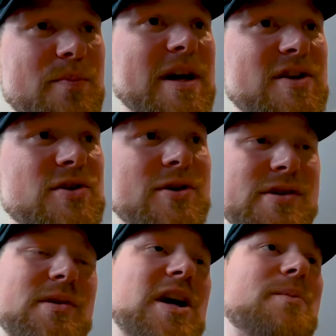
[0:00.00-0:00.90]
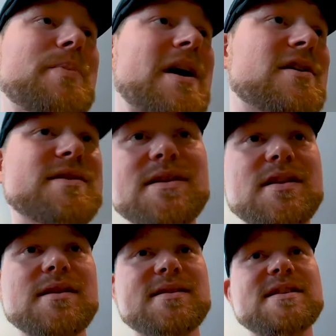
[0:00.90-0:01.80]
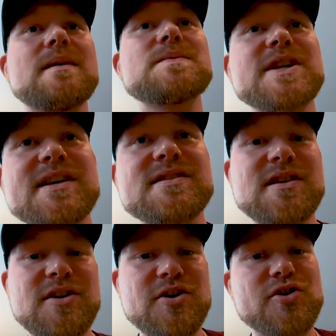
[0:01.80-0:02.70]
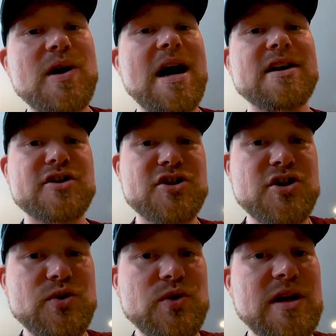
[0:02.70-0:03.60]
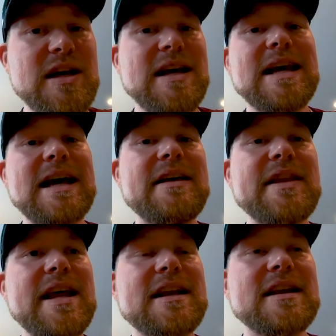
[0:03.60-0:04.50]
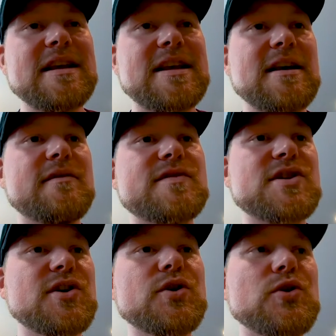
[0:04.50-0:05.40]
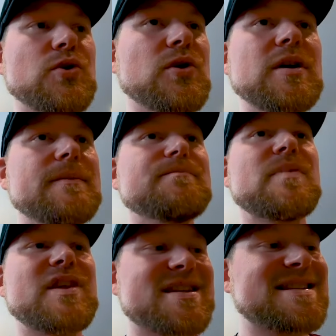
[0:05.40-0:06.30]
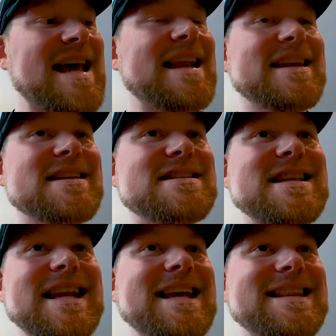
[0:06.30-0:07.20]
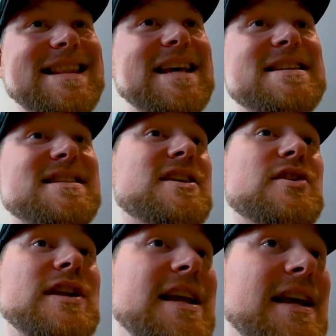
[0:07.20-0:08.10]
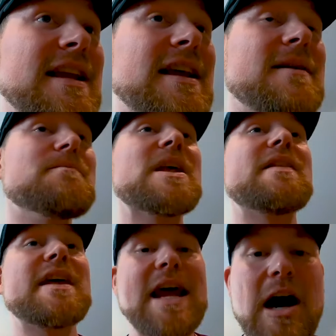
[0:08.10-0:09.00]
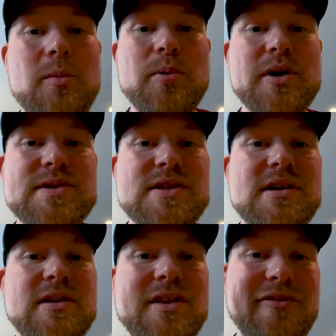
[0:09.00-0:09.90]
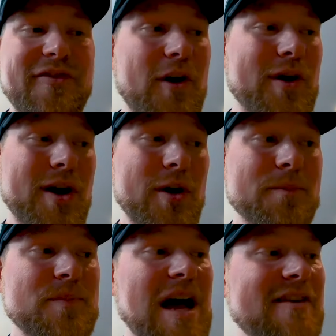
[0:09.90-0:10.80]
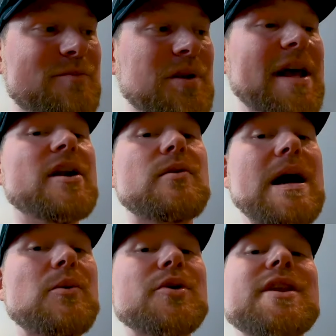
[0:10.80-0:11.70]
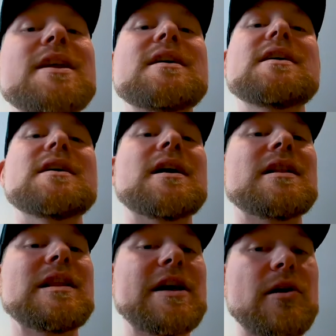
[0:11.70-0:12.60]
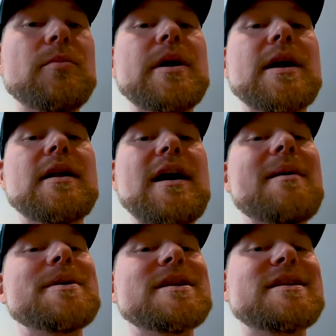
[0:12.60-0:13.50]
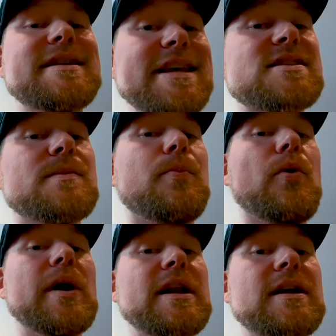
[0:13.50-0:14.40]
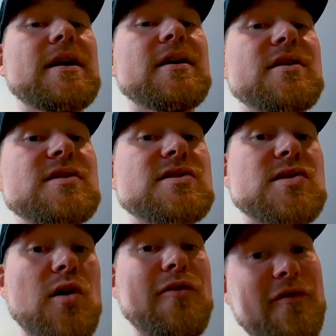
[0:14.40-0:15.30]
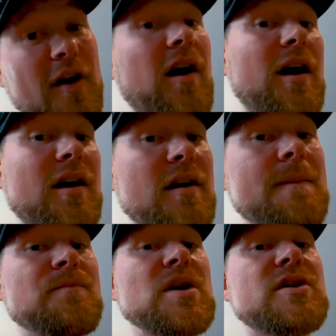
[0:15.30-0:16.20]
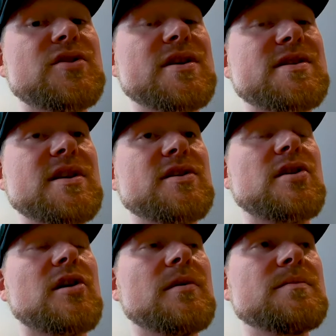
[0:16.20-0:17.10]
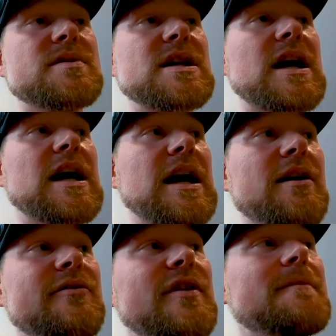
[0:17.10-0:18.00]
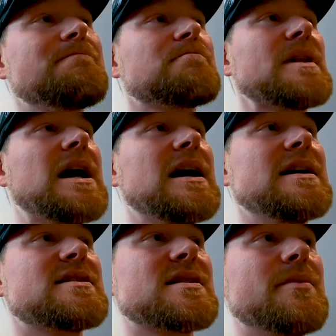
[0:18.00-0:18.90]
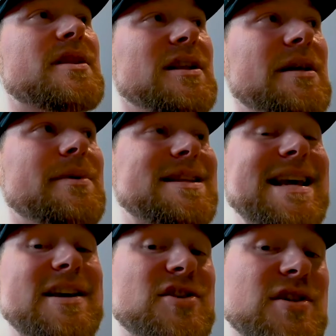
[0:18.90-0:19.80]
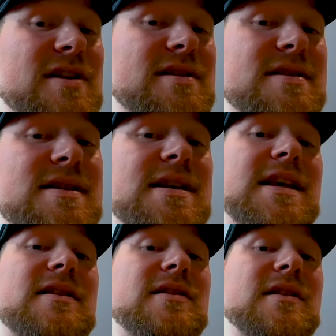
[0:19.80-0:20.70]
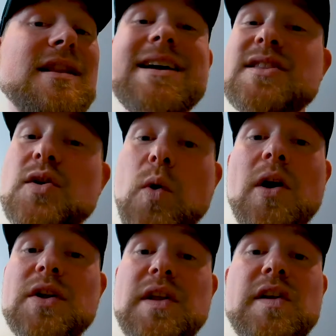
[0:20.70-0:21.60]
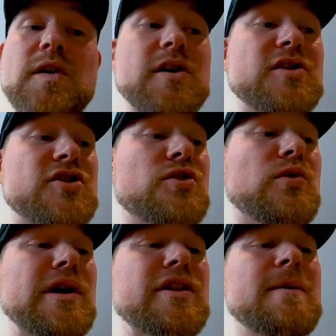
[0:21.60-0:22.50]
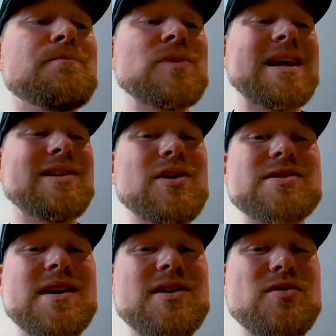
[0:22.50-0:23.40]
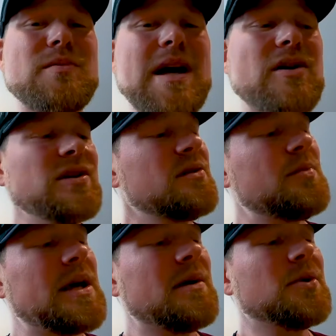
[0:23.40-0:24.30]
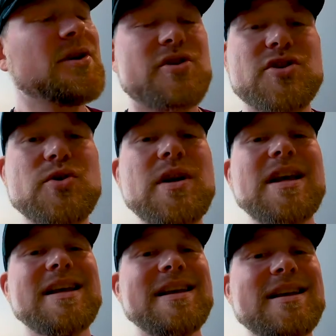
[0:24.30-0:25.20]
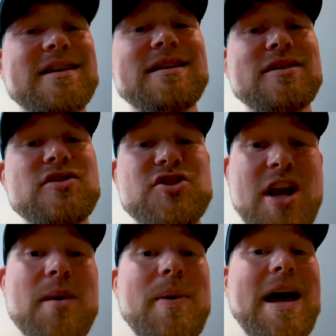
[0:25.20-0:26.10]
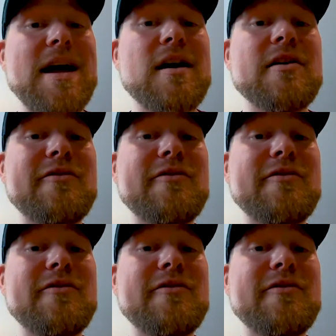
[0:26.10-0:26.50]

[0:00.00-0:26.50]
of pictures and compares it to the subjects that you're trying to shoot, and then gives you the settings that it thinks that you need, and then outputs the photo. I've played around with it a little bit. I've been disappointed so far, just in terms of some of the limitations in like the quality that you can shoot with. It looks like you may only be able to shoot in JPEG